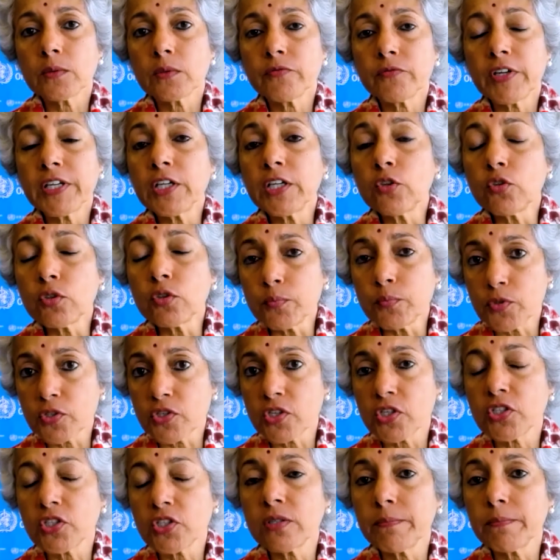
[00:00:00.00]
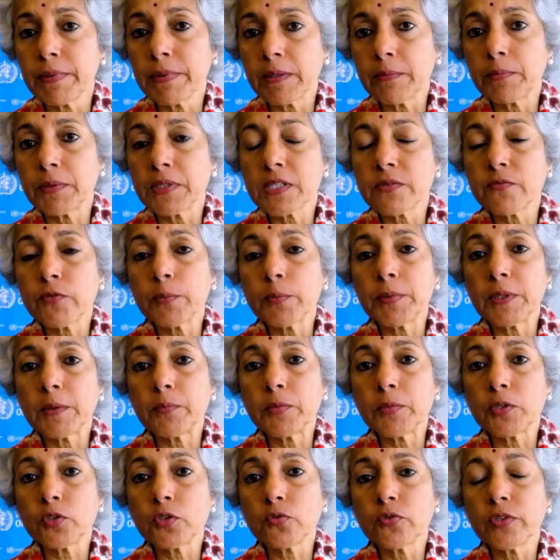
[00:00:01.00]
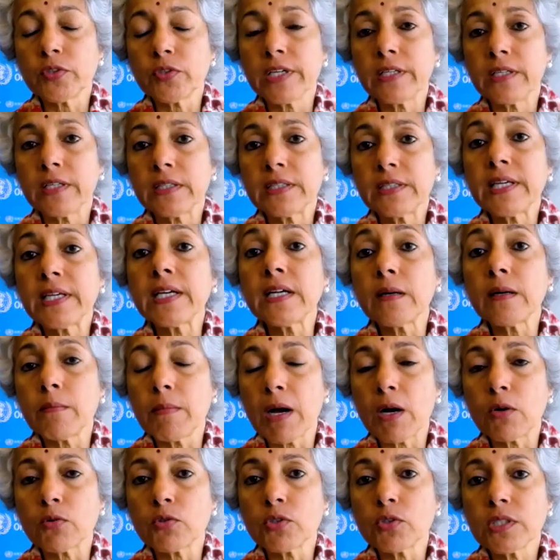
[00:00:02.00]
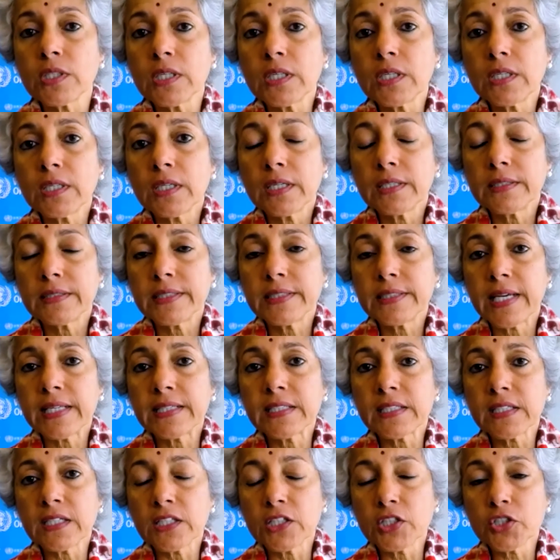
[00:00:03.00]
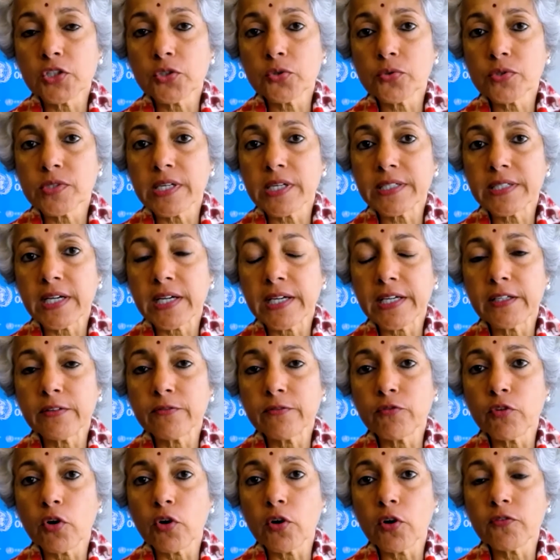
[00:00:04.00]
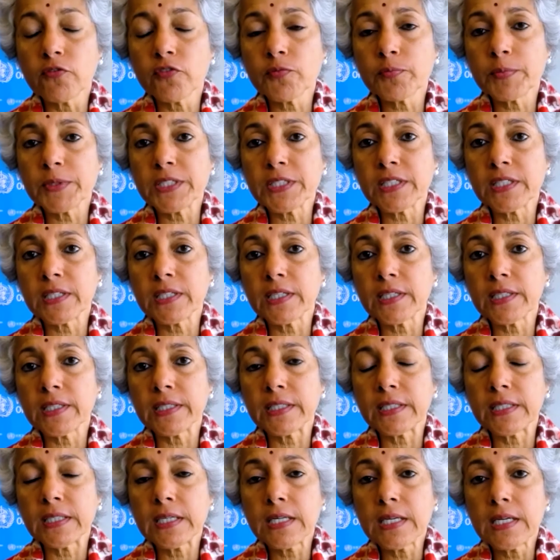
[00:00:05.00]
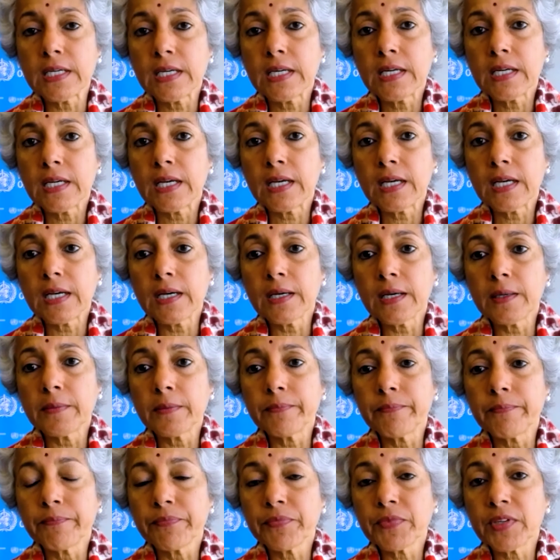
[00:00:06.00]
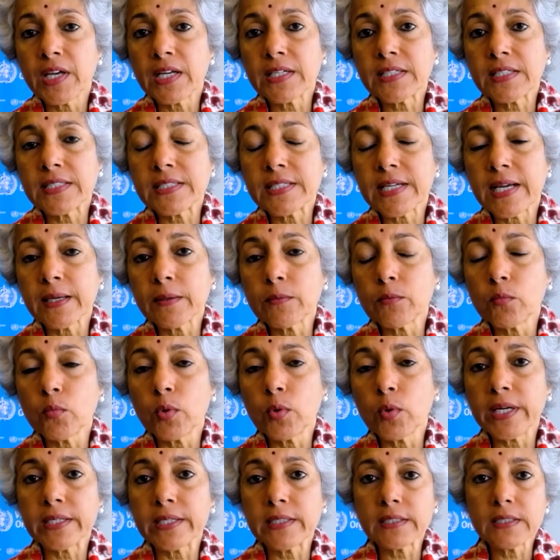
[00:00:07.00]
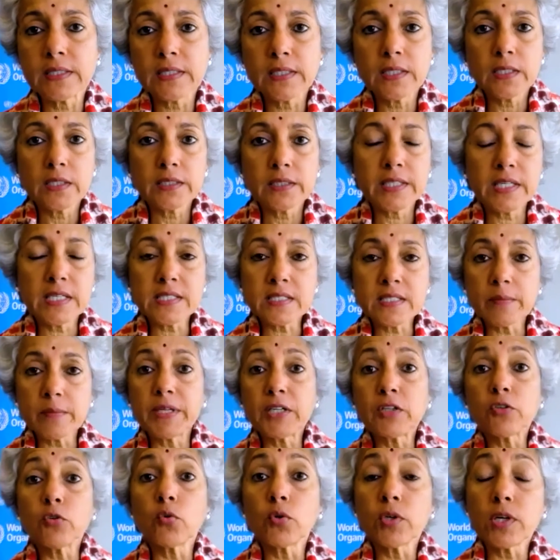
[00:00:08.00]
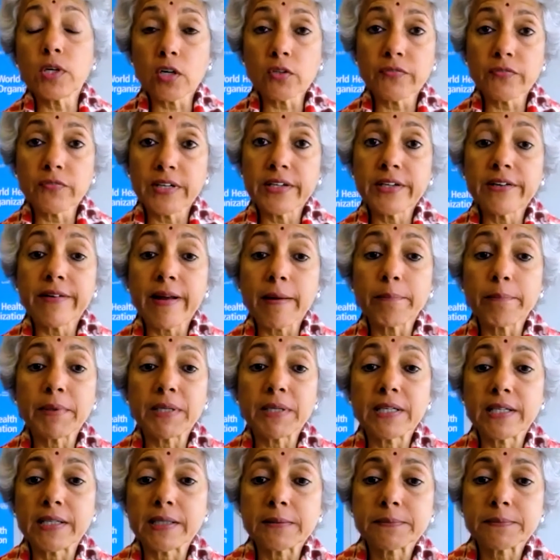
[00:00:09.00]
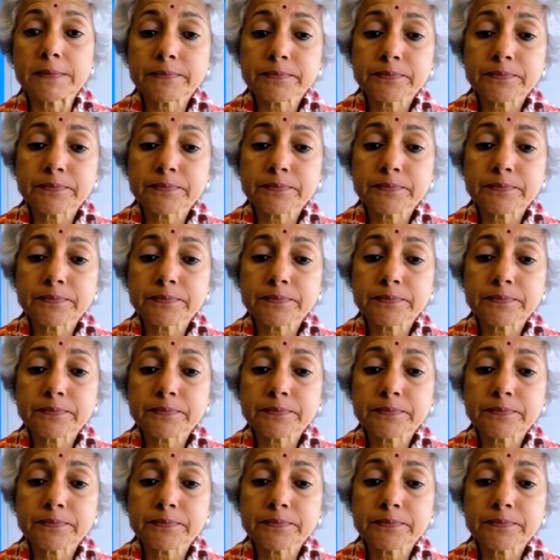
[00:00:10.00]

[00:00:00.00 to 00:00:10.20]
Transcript: very good position papers for people to really think about the ethical issues that are involved, particularly at a time when things are being rolled out very rapidly.